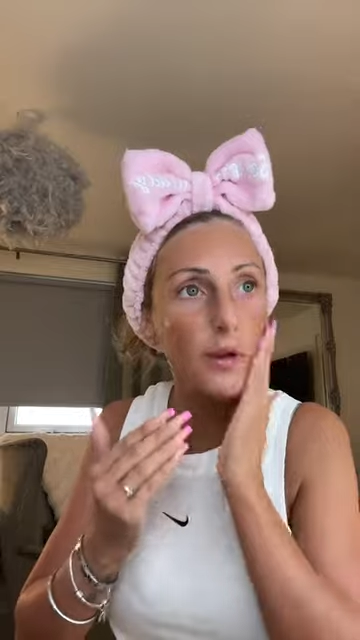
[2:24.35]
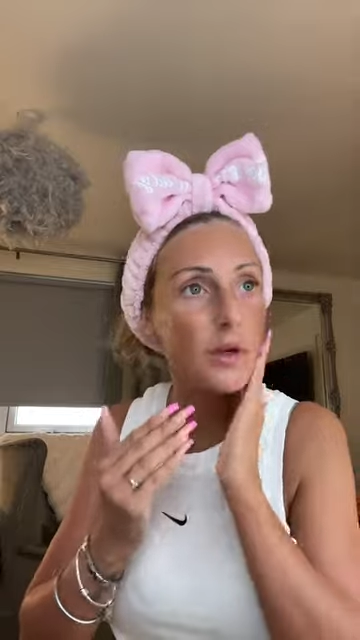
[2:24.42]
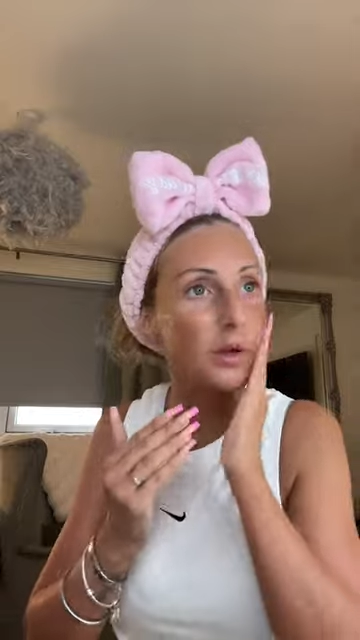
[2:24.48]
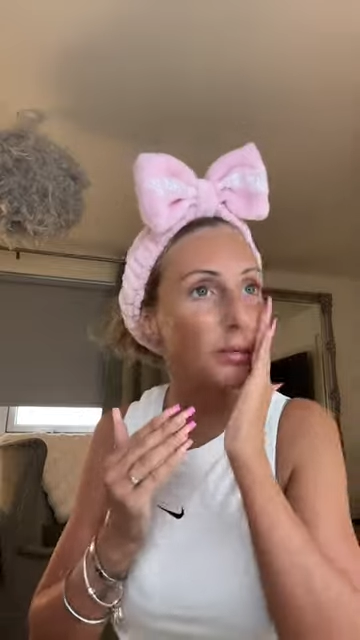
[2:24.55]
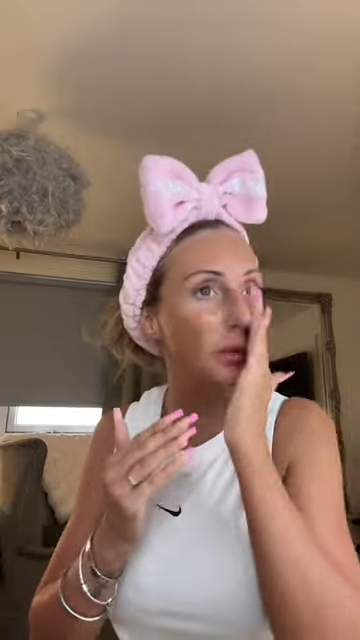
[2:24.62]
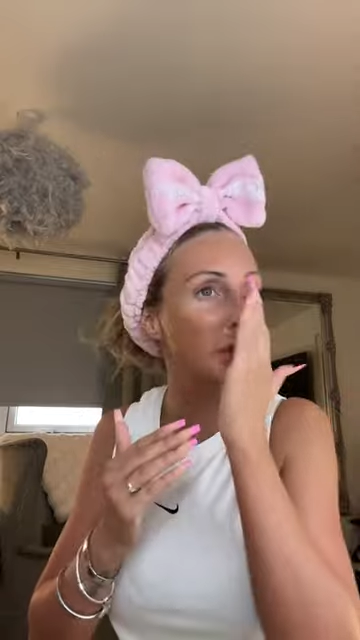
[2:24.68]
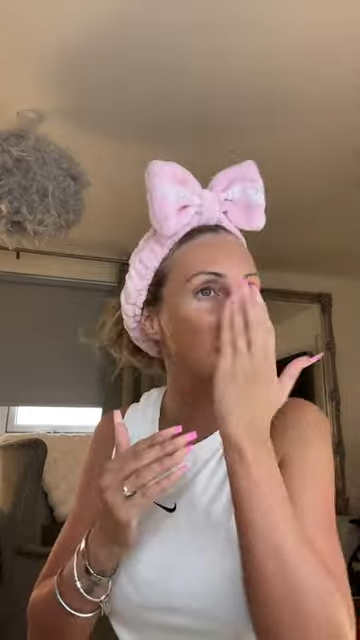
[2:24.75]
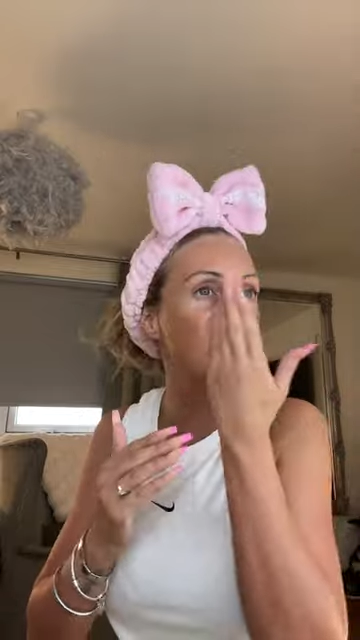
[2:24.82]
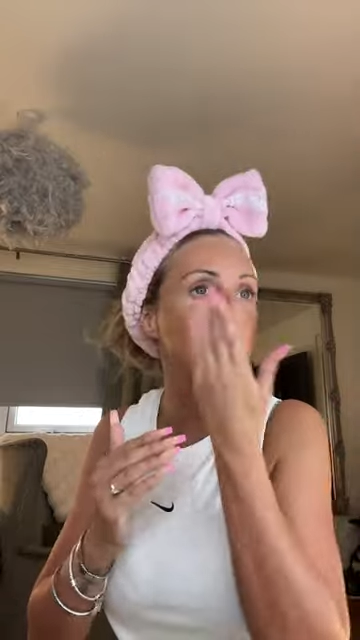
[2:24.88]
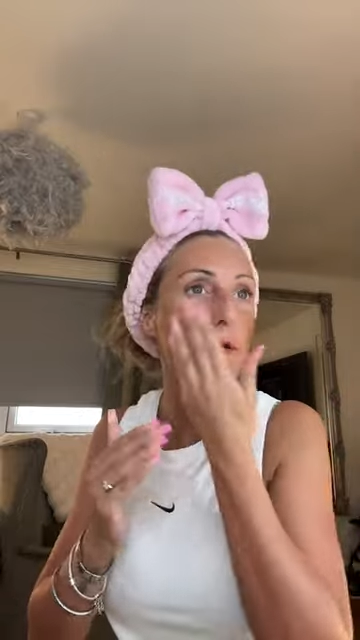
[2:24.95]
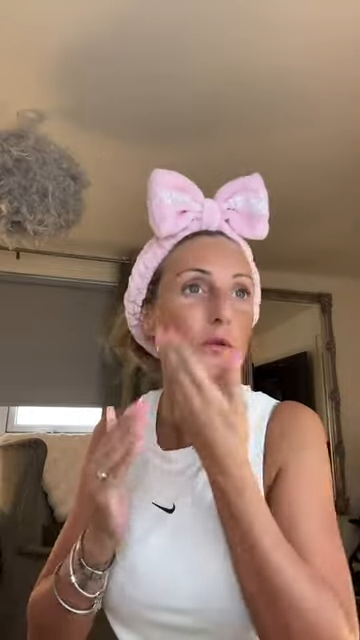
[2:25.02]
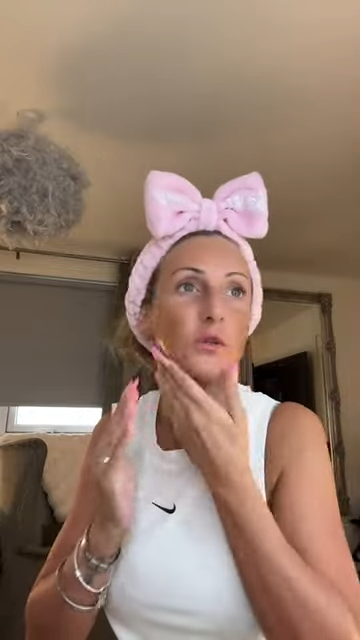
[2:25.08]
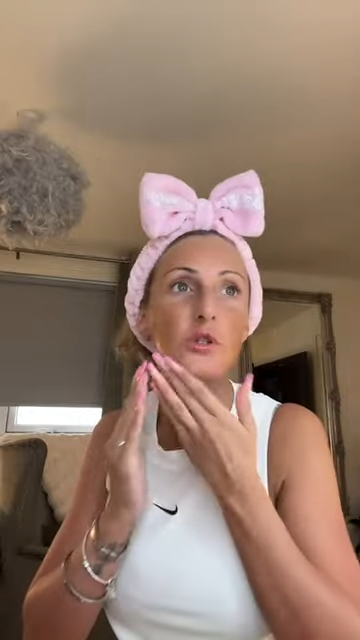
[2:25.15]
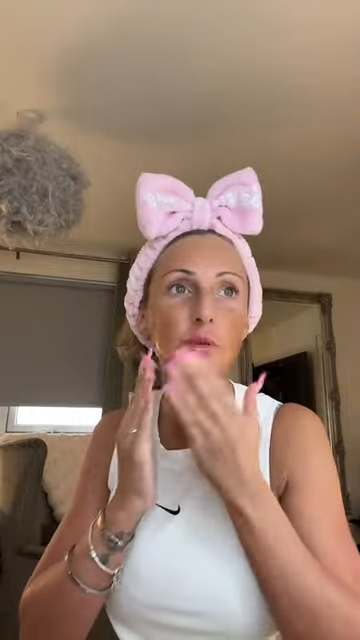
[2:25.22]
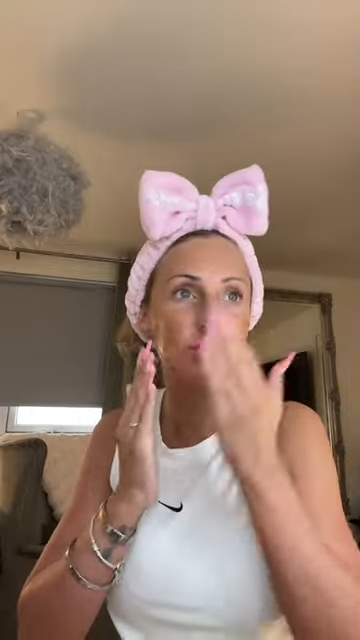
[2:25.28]
like my
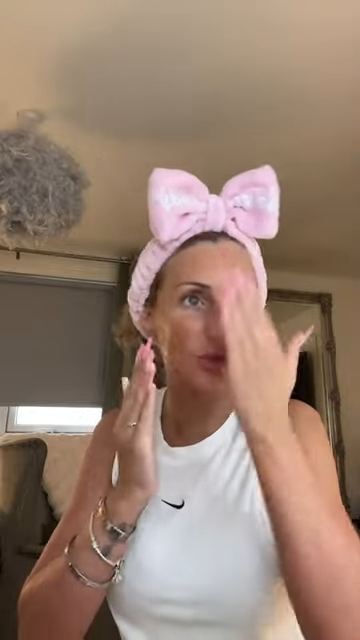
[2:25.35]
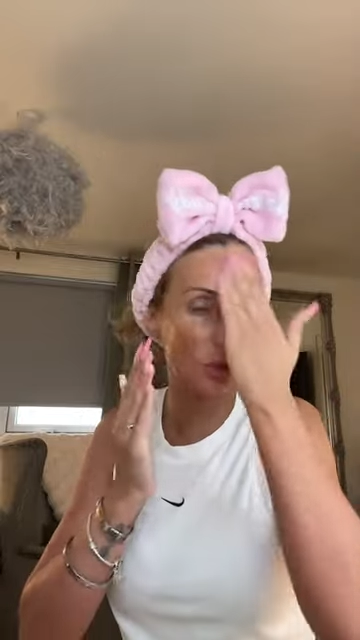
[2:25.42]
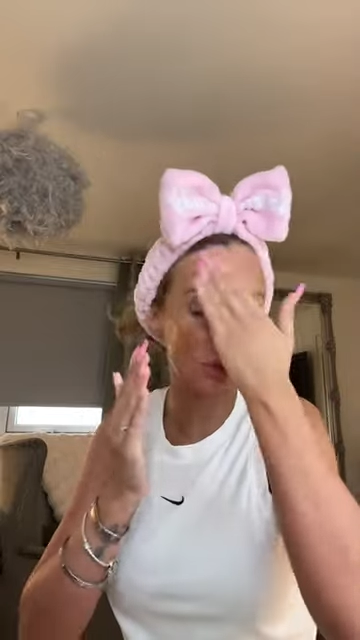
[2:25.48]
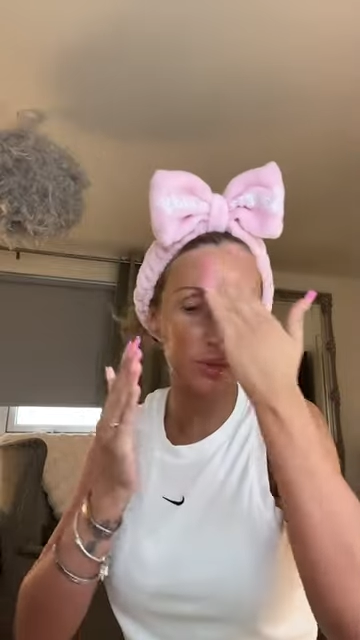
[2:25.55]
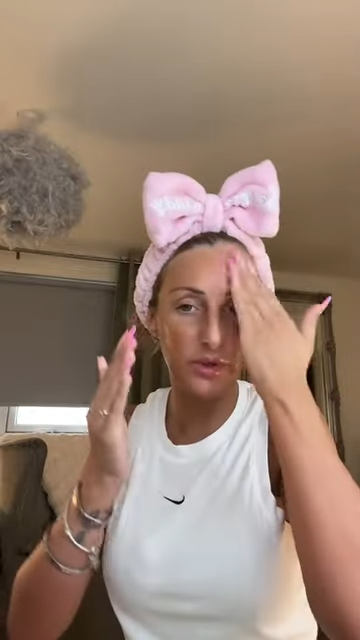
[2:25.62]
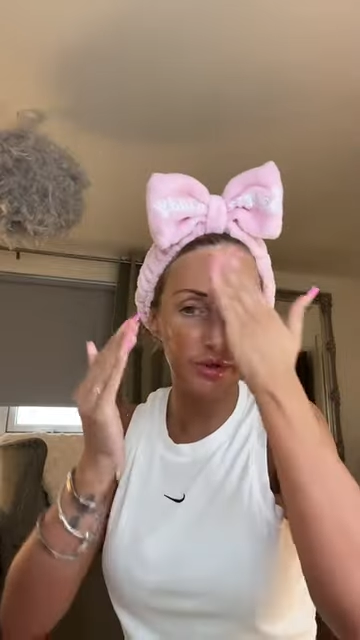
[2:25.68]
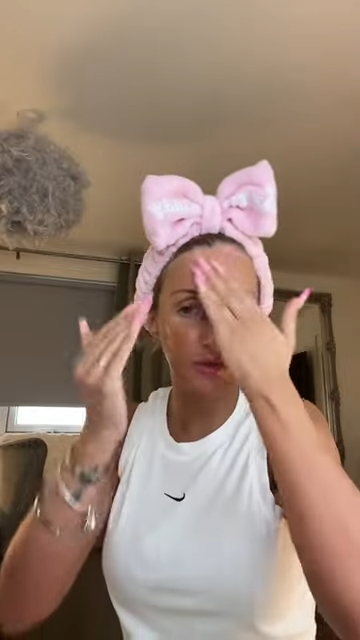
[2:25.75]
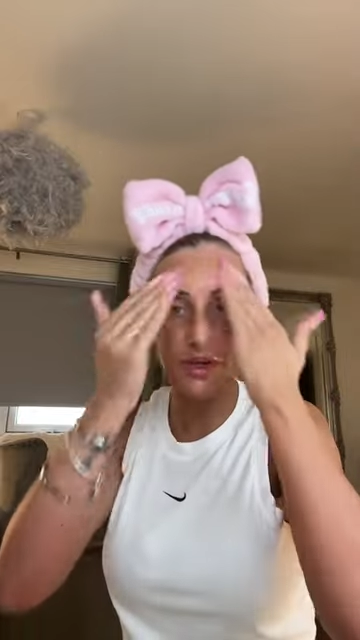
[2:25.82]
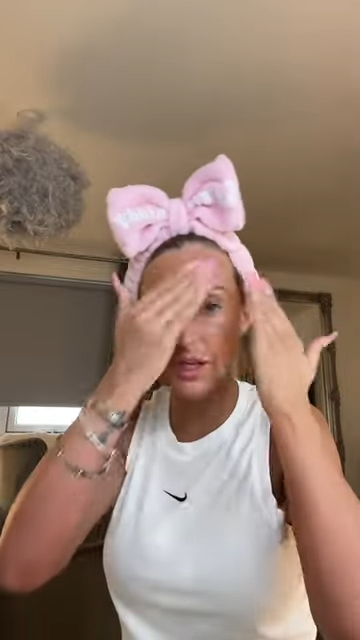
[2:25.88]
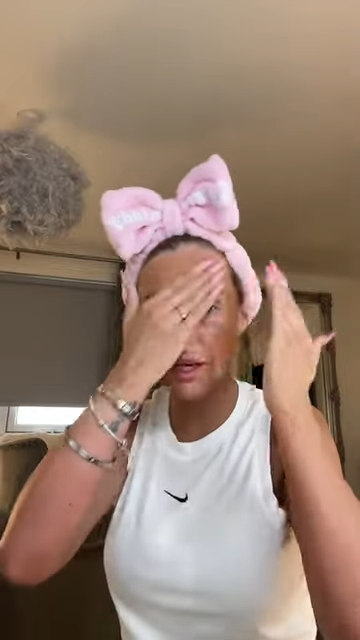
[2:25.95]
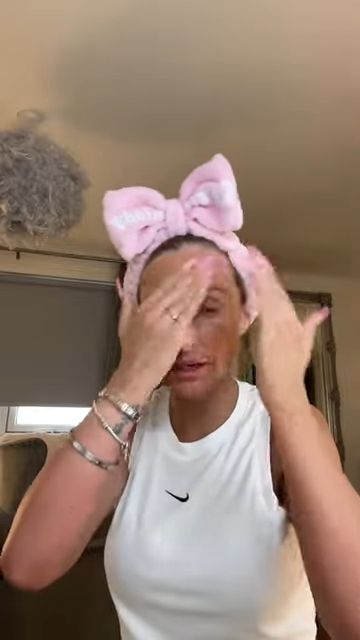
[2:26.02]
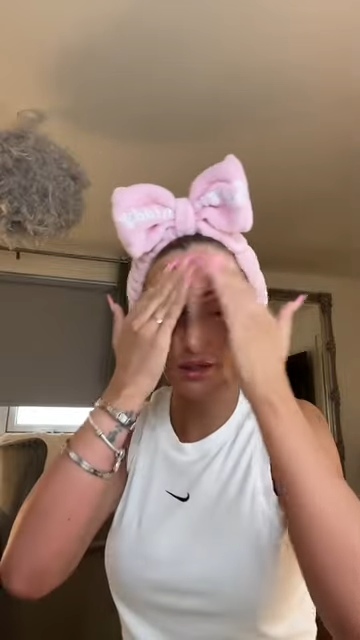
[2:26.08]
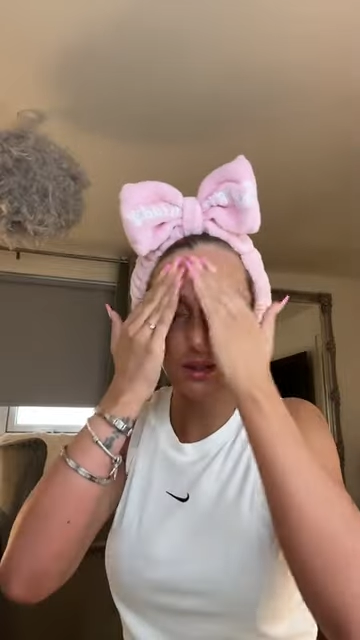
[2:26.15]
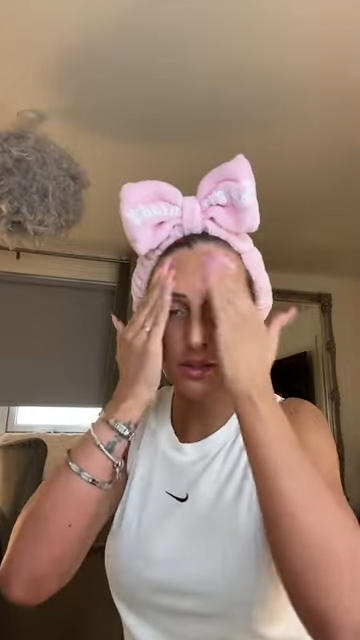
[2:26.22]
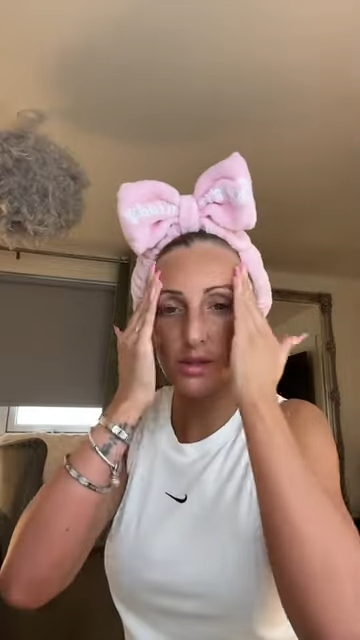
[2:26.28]
skin just absorbing it right
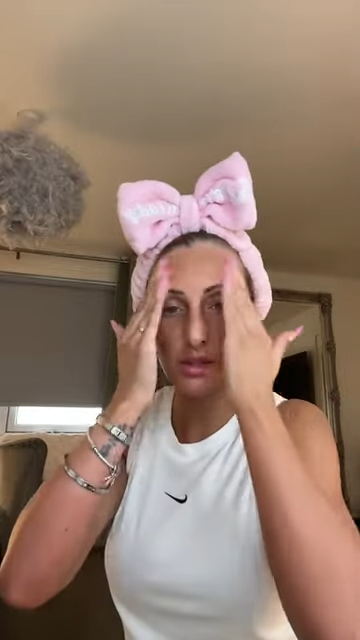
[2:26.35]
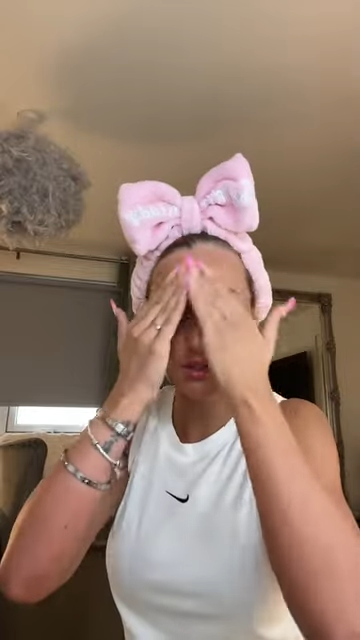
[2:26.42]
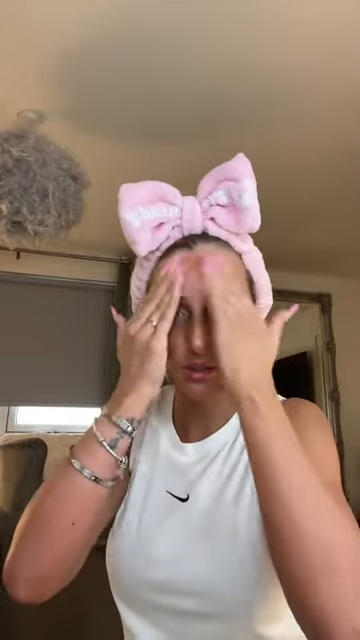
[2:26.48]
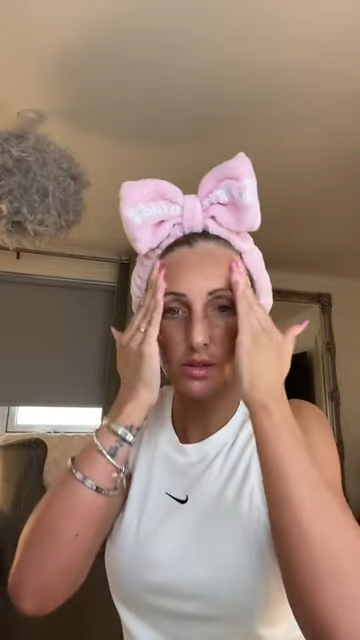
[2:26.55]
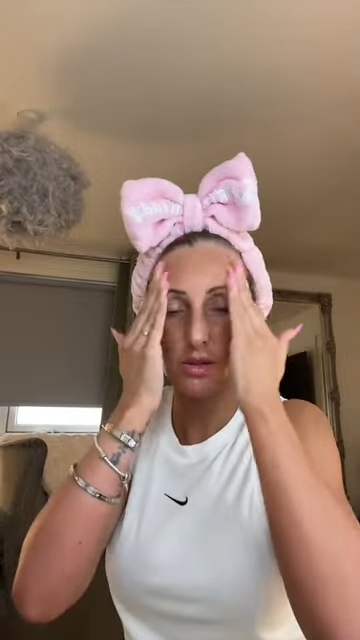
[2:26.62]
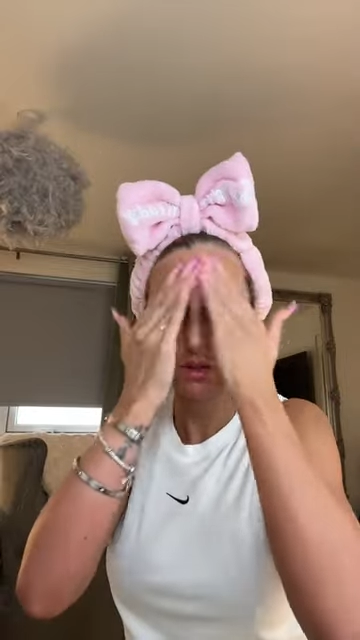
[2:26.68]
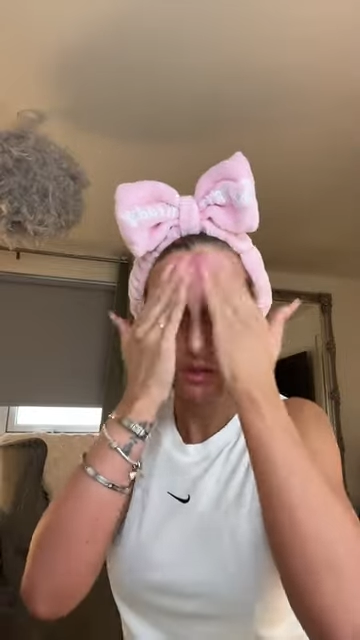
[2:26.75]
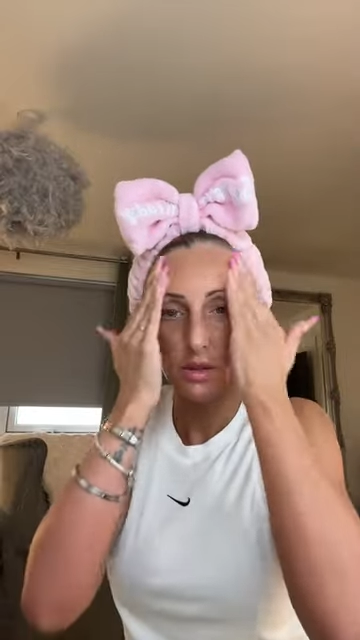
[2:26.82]
in because it's